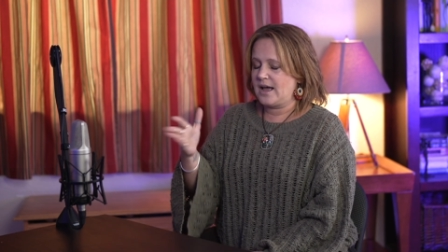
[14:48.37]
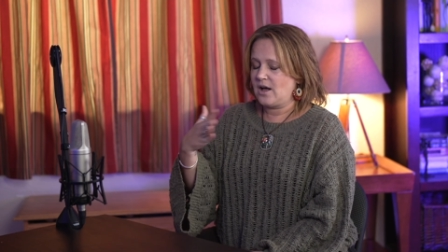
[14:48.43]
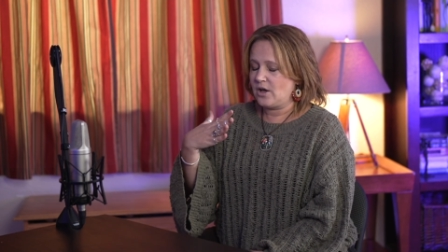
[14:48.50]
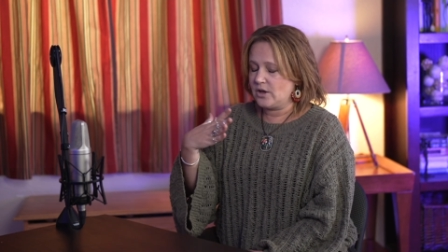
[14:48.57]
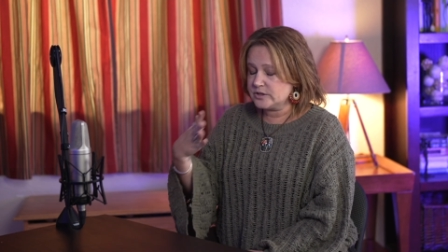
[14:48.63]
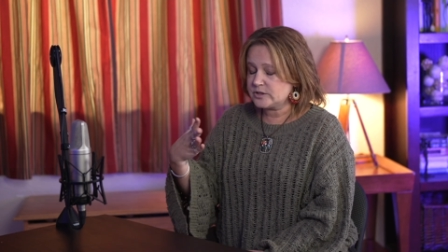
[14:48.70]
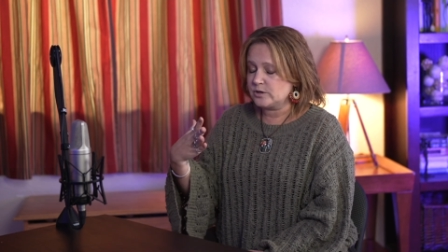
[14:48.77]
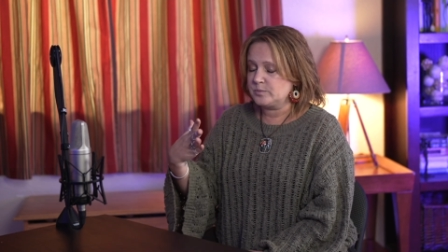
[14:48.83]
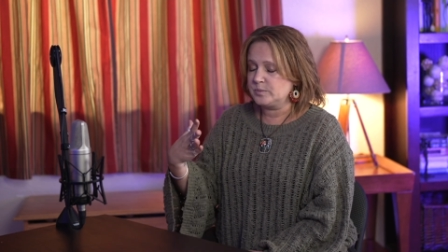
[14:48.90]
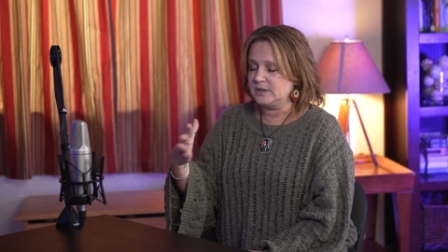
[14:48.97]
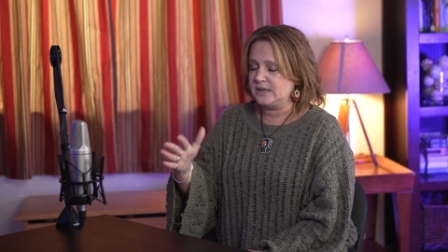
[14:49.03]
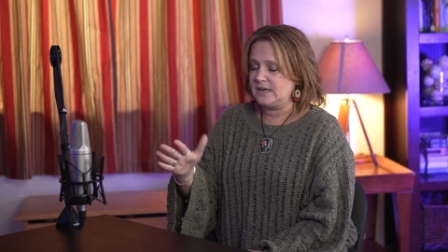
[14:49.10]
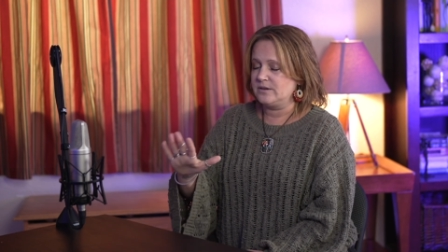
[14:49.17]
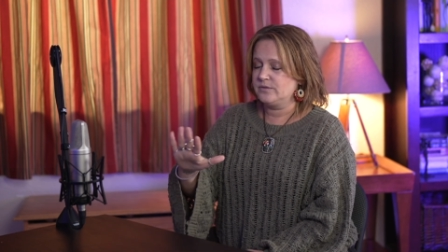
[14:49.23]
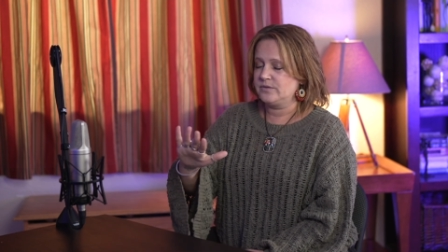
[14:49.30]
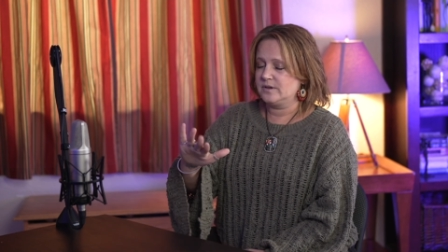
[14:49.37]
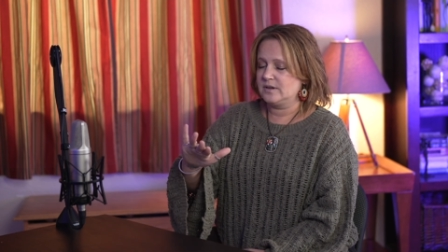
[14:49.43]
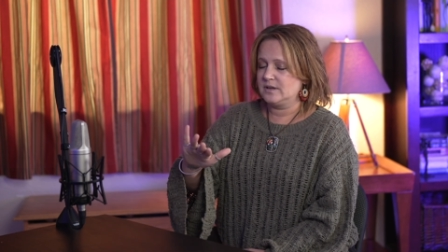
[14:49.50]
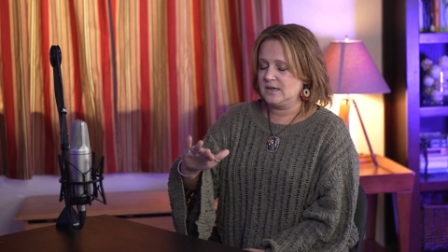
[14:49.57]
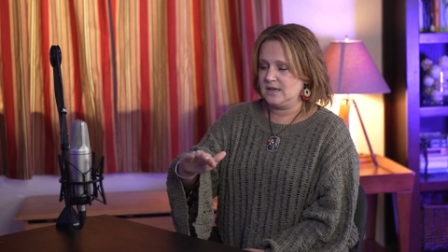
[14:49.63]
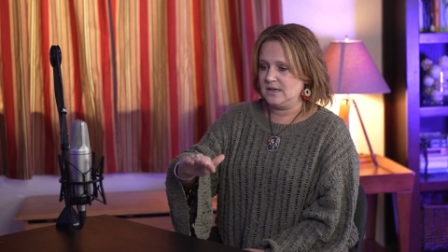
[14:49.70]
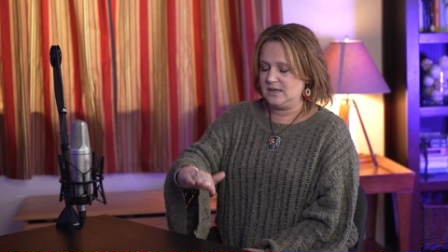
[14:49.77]
I also believe
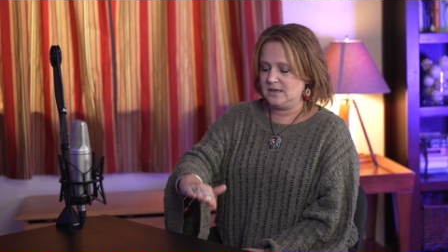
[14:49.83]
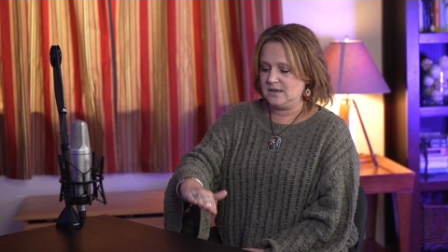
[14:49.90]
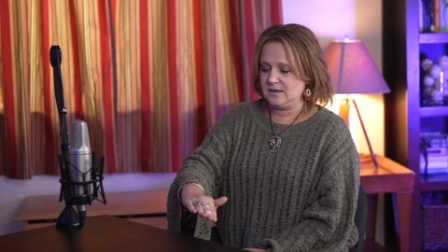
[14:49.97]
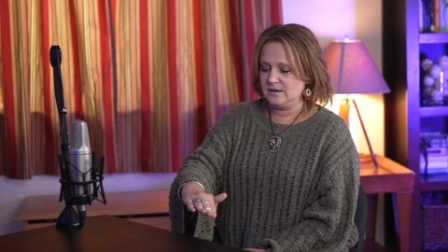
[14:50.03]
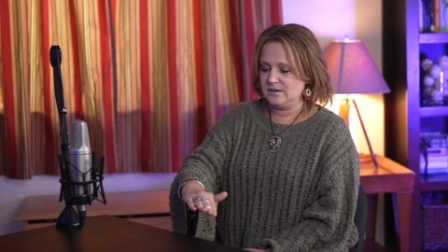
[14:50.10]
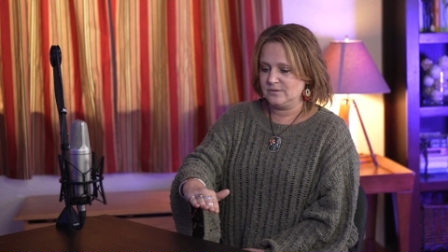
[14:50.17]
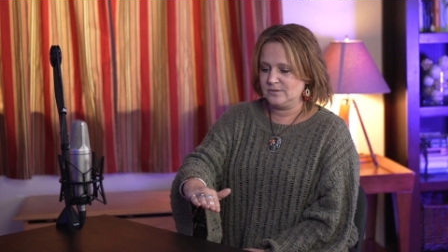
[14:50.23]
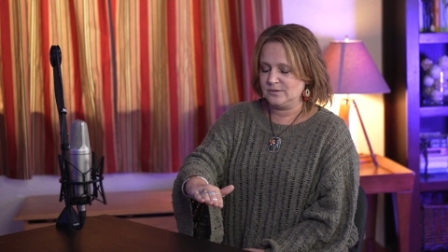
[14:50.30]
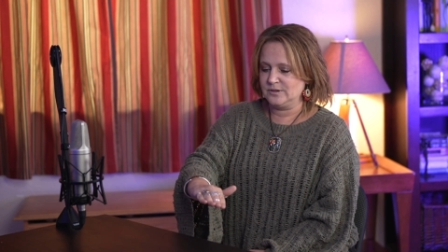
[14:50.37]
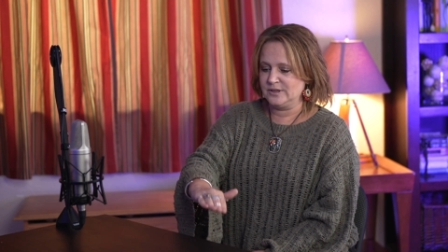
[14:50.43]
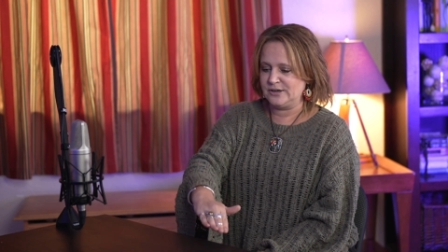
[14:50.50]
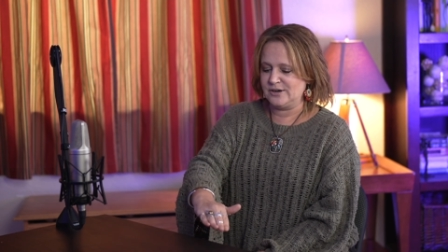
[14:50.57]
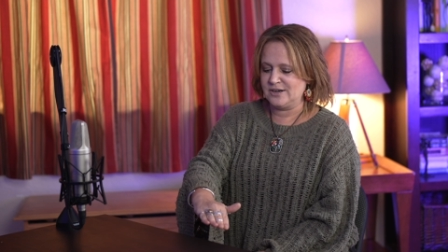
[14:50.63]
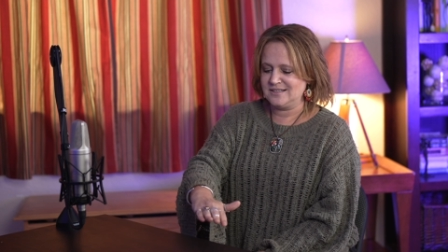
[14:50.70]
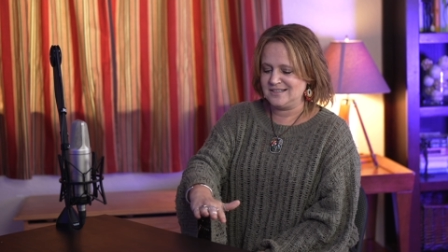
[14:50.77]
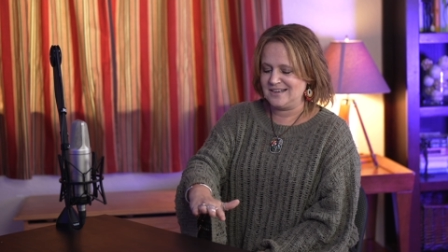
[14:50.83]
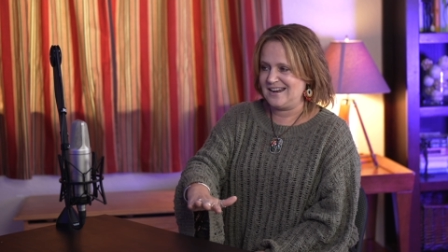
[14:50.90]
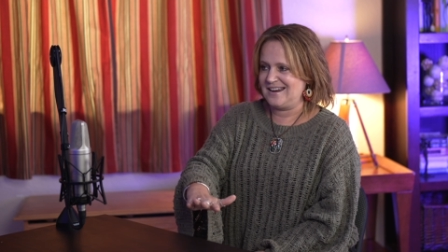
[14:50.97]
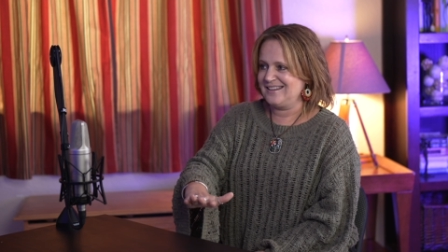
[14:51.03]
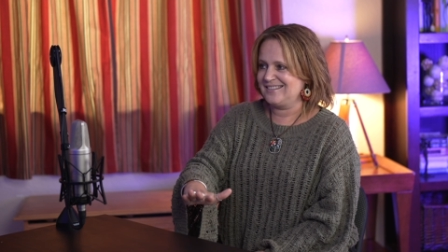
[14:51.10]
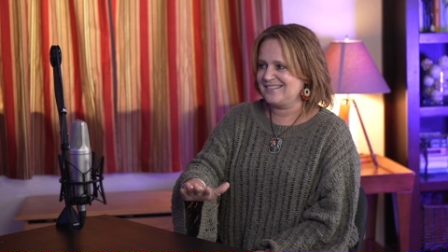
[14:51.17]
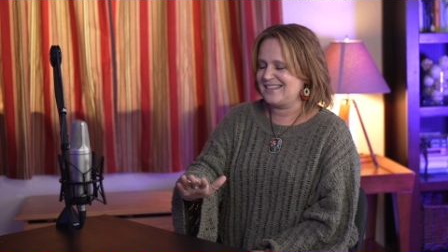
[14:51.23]
in
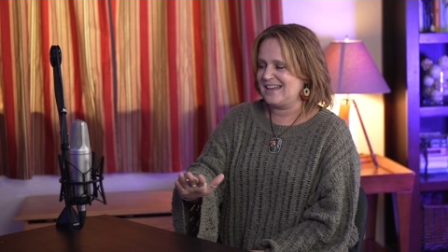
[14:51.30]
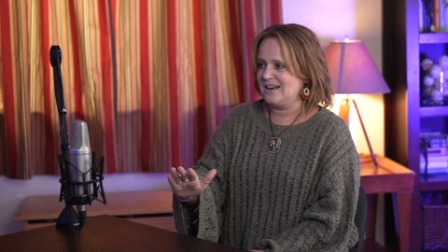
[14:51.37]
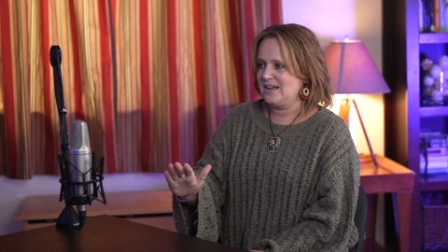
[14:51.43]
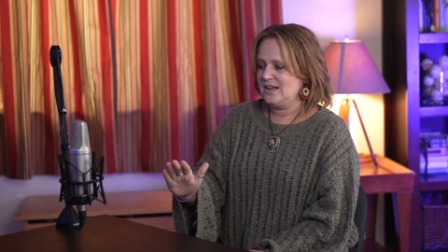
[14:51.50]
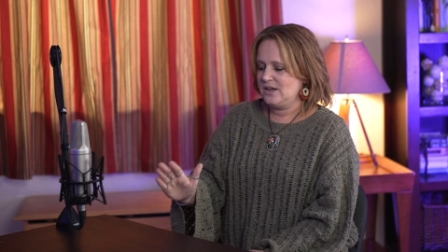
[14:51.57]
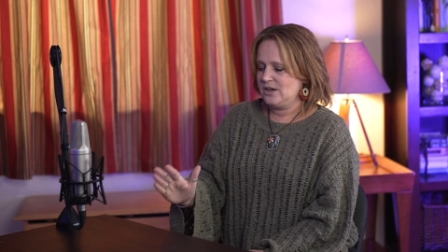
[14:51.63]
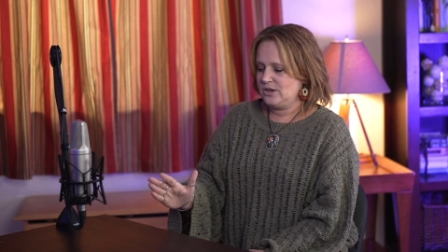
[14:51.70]
literacy that